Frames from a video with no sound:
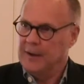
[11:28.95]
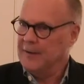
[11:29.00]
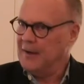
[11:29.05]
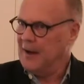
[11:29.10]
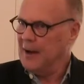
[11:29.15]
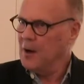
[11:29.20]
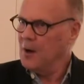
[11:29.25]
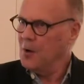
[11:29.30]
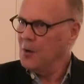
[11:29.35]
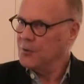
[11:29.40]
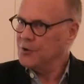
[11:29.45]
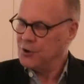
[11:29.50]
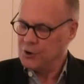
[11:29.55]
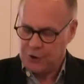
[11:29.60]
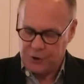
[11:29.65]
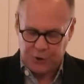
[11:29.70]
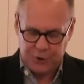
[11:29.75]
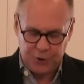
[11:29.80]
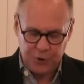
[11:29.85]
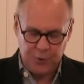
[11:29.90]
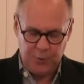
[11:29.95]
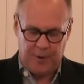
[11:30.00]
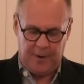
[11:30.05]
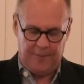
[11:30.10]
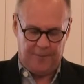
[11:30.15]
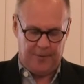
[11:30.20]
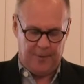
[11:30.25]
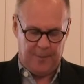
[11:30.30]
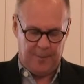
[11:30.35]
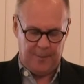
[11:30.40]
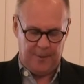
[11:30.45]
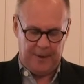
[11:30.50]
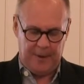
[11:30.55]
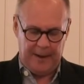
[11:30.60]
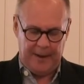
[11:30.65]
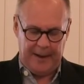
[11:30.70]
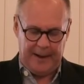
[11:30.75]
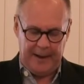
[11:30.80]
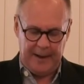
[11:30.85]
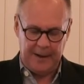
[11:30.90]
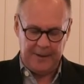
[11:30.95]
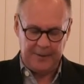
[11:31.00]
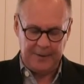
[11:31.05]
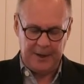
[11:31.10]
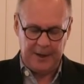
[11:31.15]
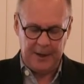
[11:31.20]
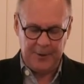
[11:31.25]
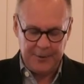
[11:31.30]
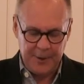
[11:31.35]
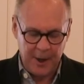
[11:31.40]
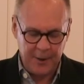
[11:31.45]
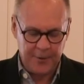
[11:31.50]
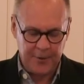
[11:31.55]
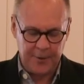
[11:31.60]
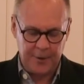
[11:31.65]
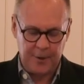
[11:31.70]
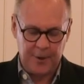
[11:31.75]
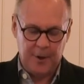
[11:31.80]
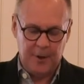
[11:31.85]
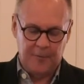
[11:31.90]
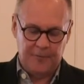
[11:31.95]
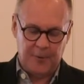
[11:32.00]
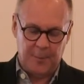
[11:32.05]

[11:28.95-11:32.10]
Now two of them. And another